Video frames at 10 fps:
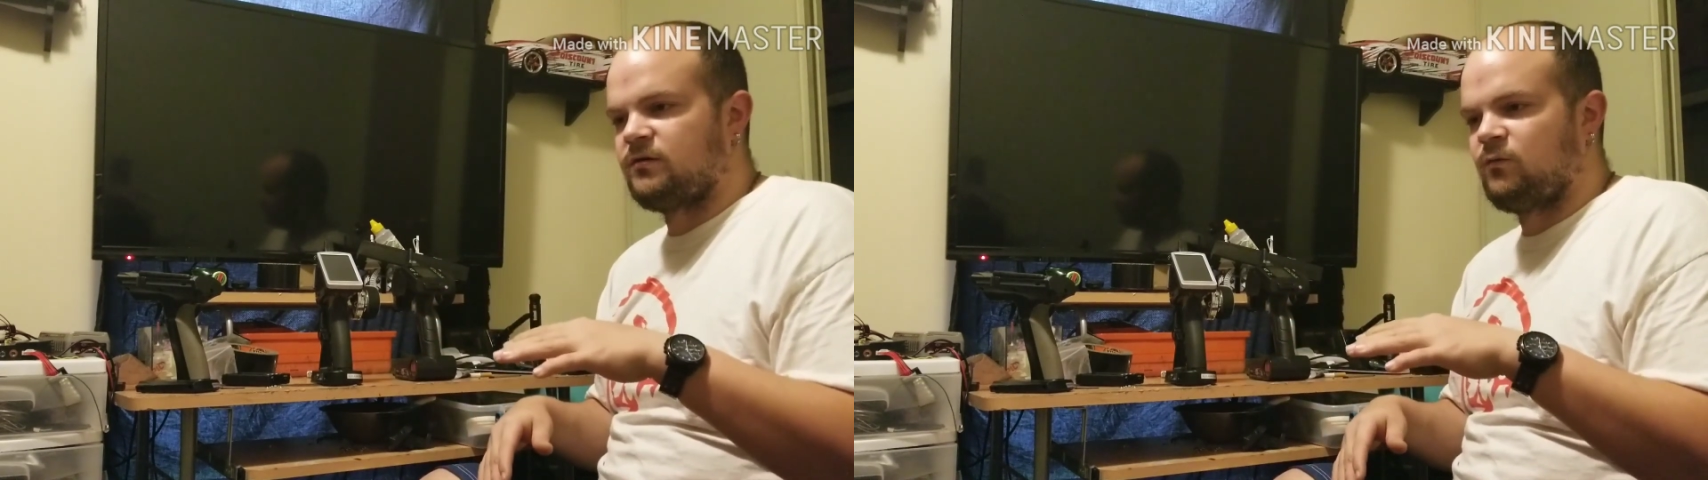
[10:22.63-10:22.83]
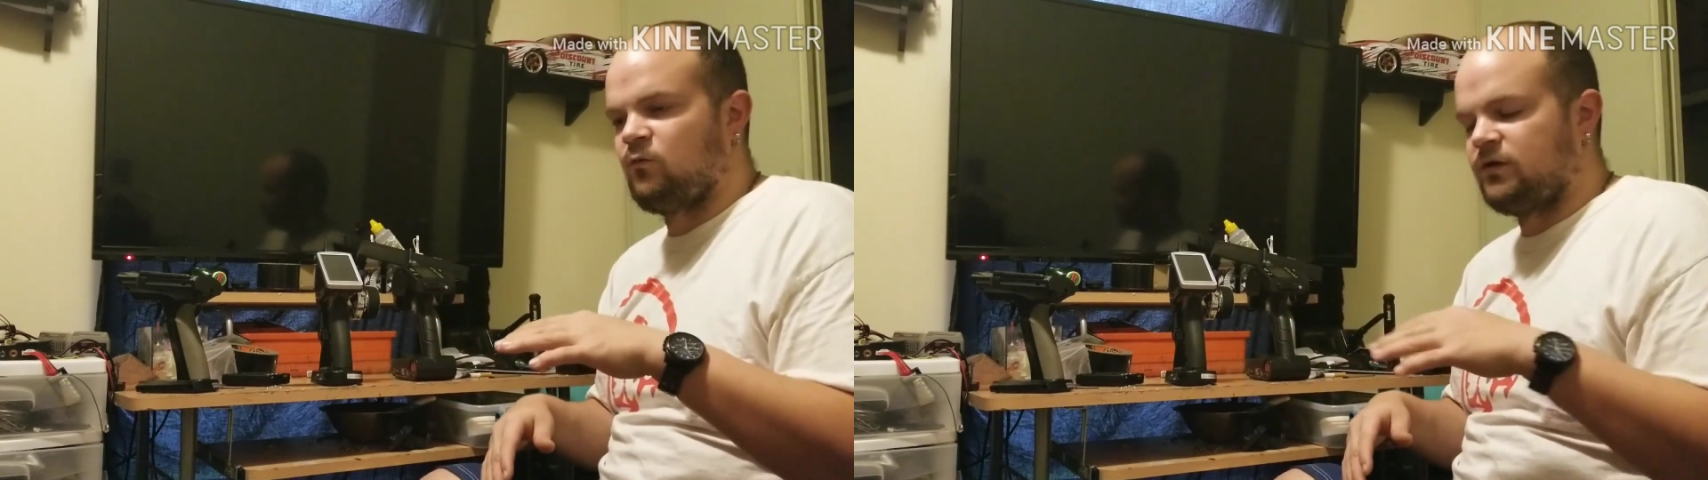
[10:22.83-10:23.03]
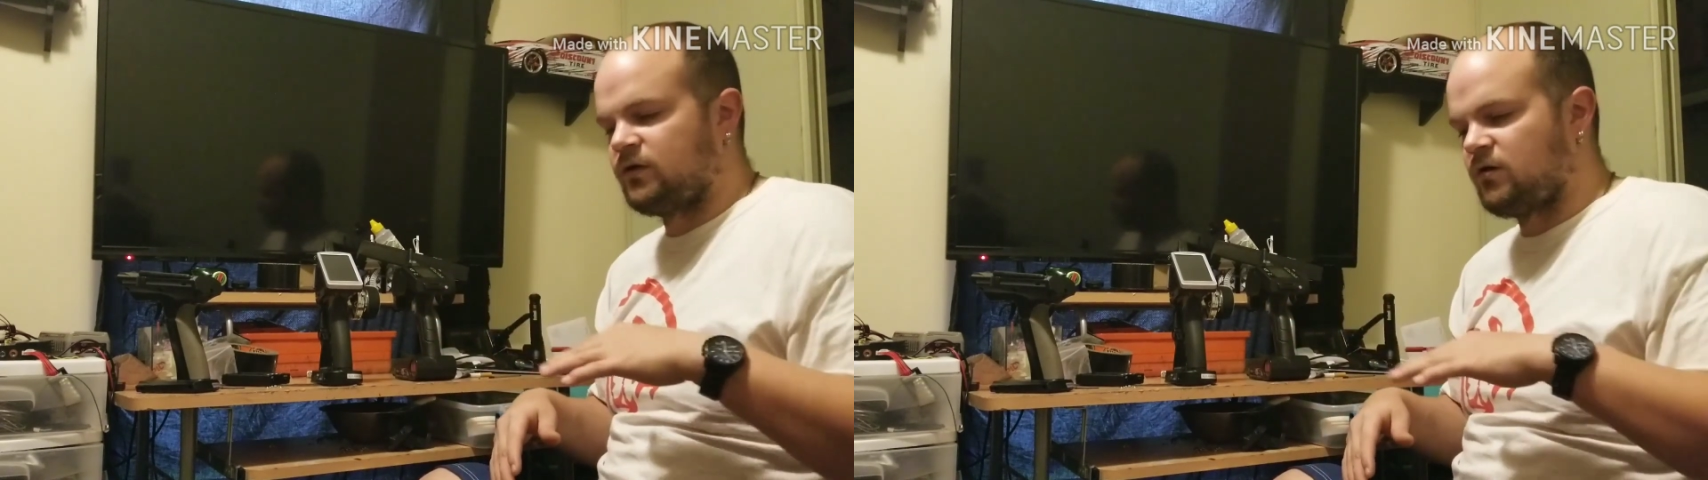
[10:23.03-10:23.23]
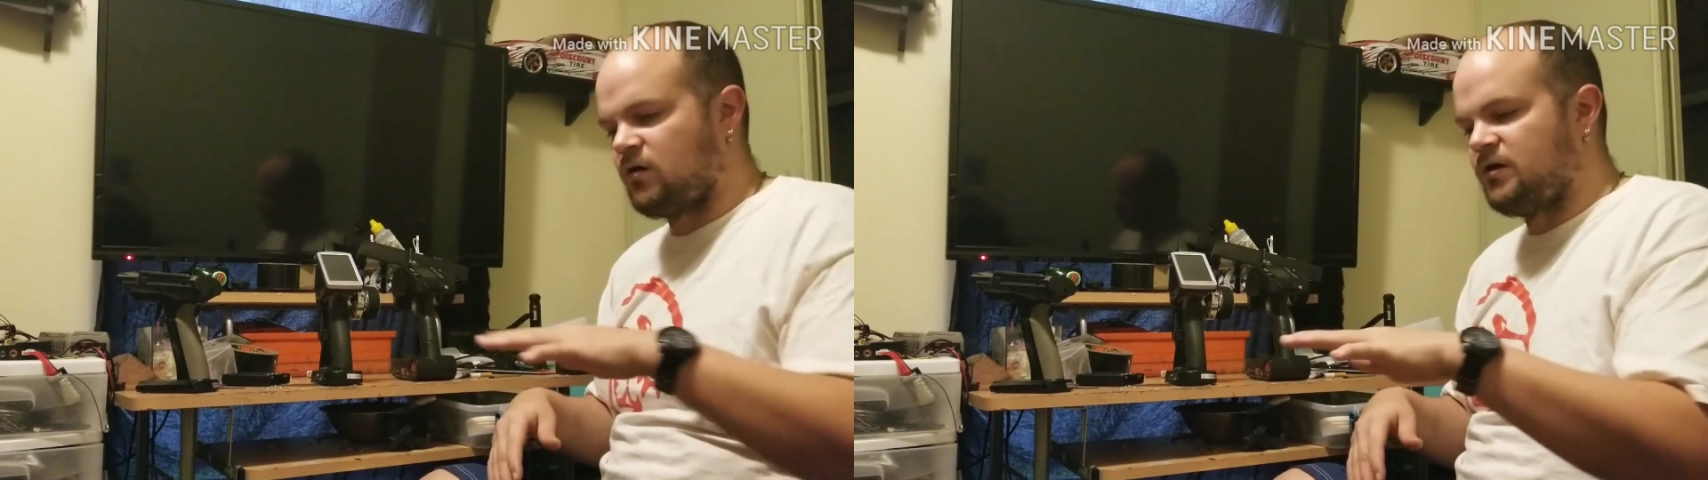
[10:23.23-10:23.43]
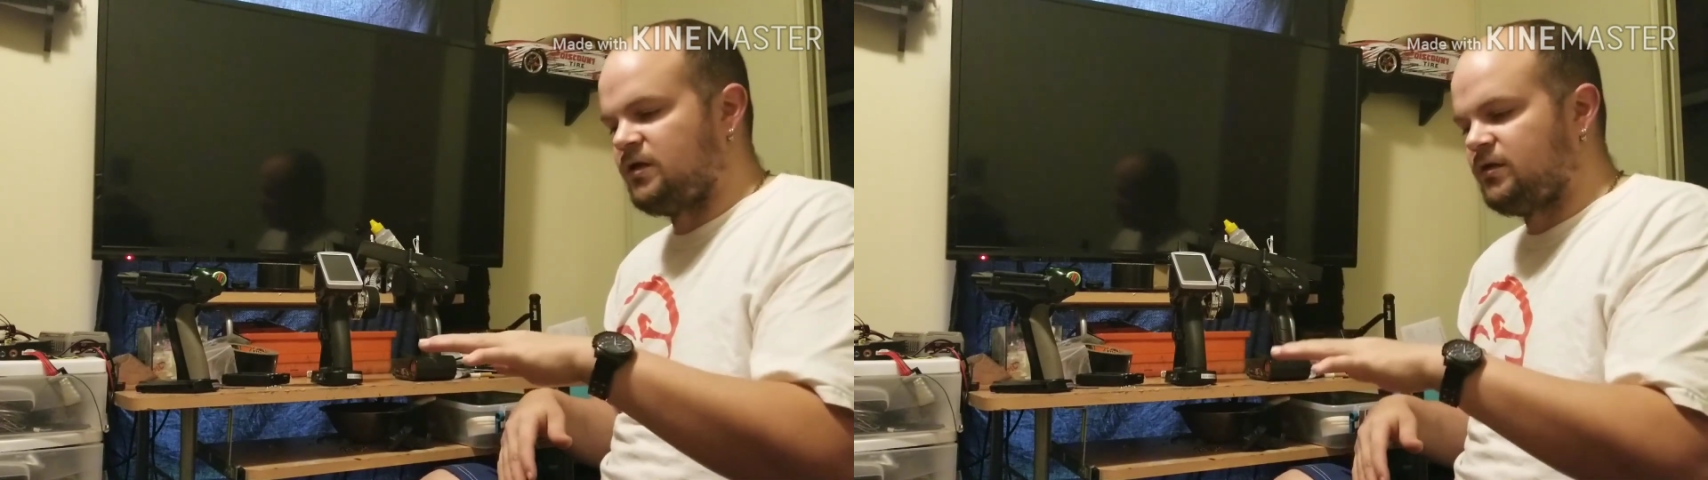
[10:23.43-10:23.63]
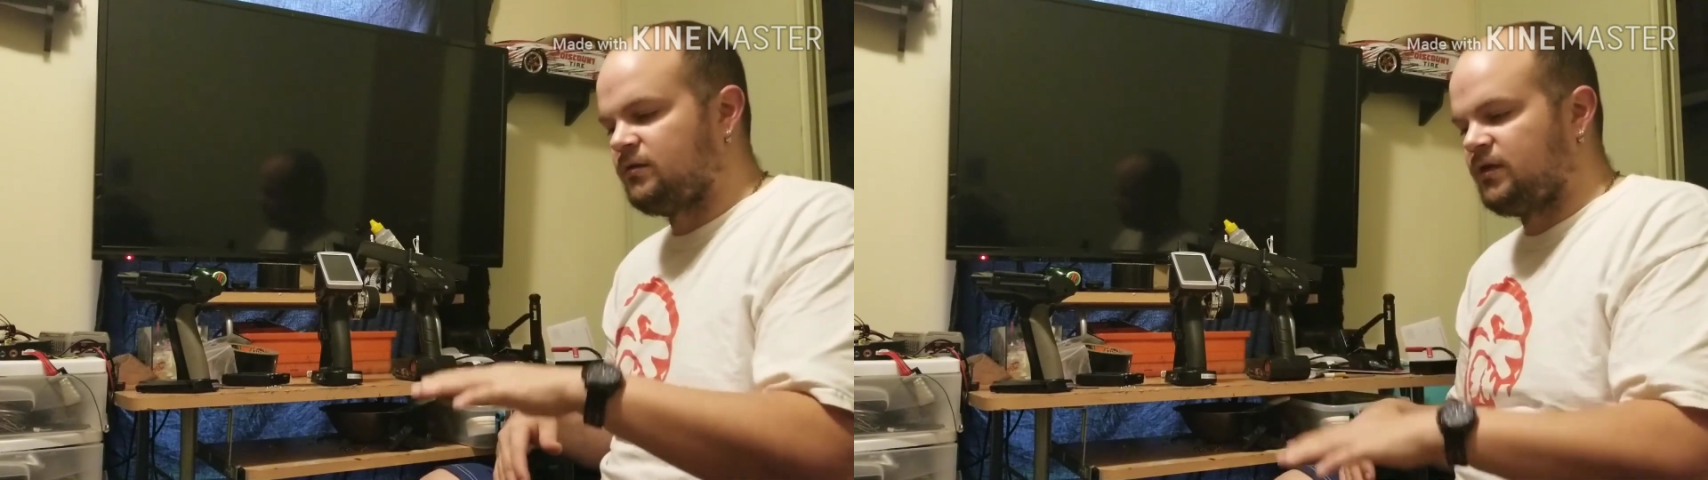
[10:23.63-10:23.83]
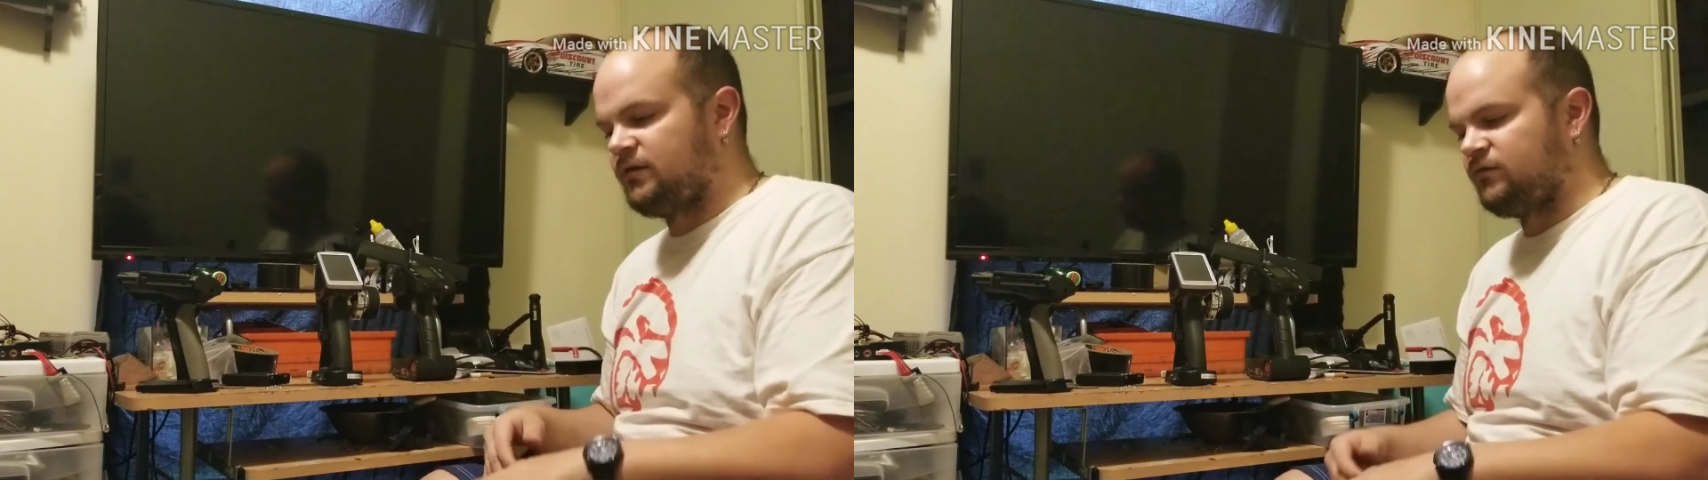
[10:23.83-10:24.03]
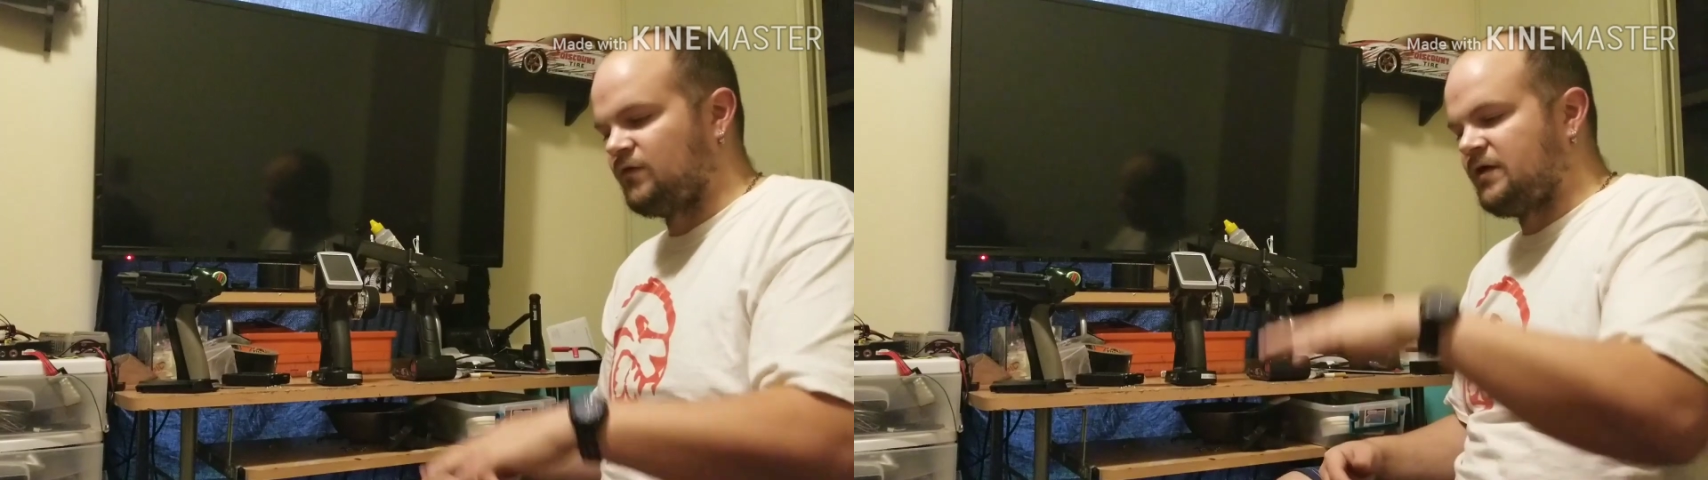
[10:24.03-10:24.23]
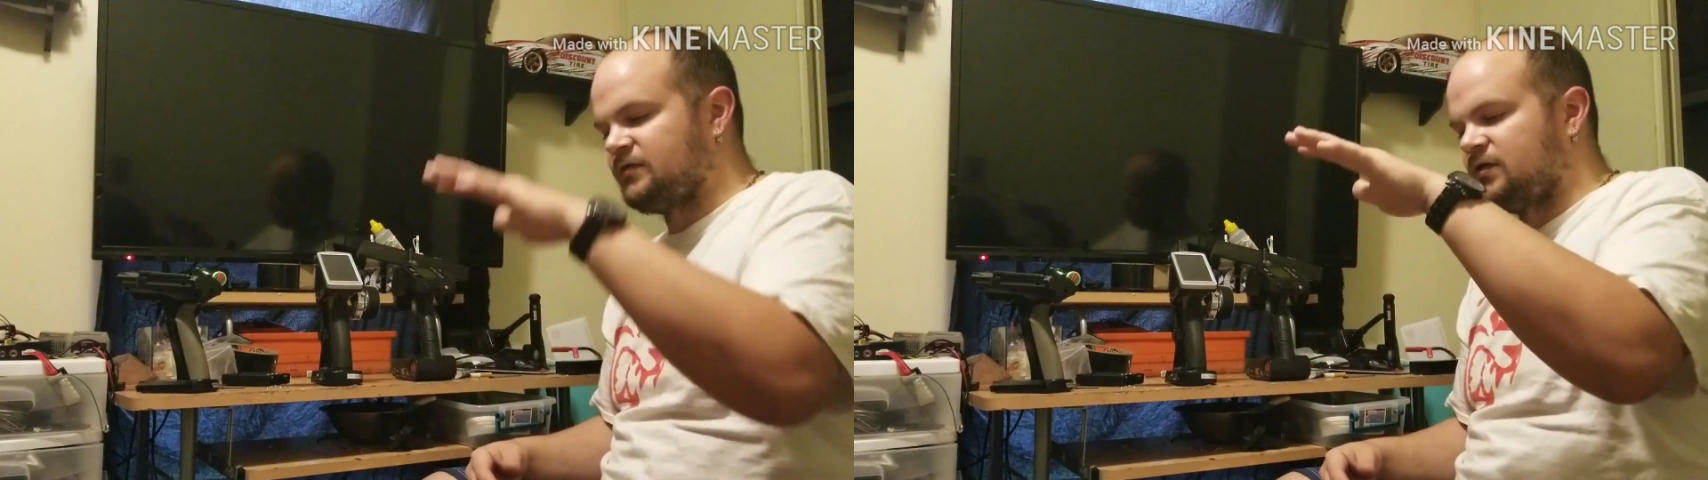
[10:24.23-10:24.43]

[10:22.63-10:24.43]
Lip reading: one car in and then raise